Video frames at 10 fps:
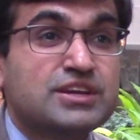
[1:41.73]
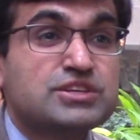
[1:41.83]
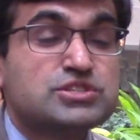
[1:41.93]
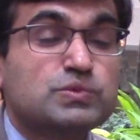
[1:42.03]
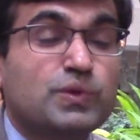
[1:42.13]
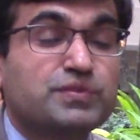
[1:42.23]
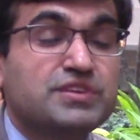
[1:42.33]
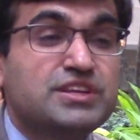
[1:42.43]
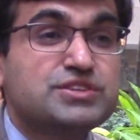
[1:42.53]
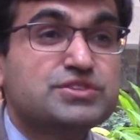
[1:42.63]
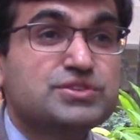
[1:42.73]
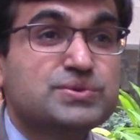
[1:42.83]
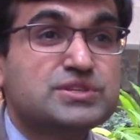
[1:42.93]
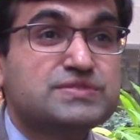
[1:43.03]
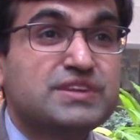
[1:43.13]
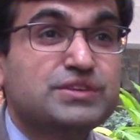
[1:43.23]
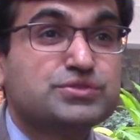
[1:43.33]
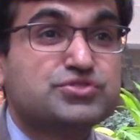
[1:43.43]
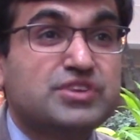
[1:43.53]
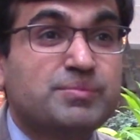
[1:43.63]
So what we need to do is we need
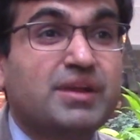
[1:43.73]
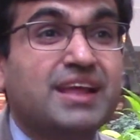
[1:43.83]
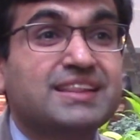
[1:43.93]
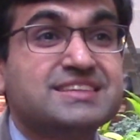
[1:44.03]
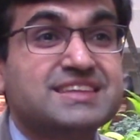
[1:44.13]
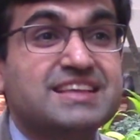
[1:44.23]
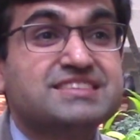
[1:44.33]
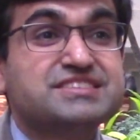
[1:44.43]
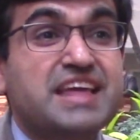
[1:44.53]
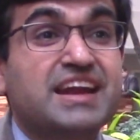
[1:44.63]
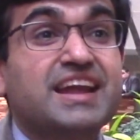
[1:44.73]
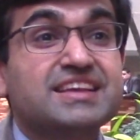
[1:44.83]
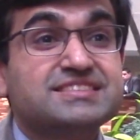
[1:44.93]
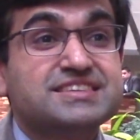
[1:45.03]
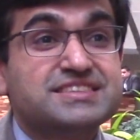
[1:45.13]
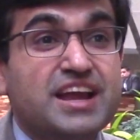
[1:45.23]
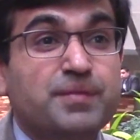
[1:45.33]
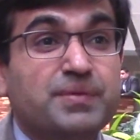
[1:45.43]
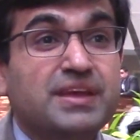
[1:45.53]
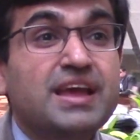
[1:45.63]
to streamline this and standardize this
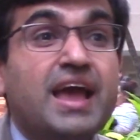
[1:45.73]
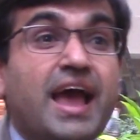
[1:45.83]
therapy.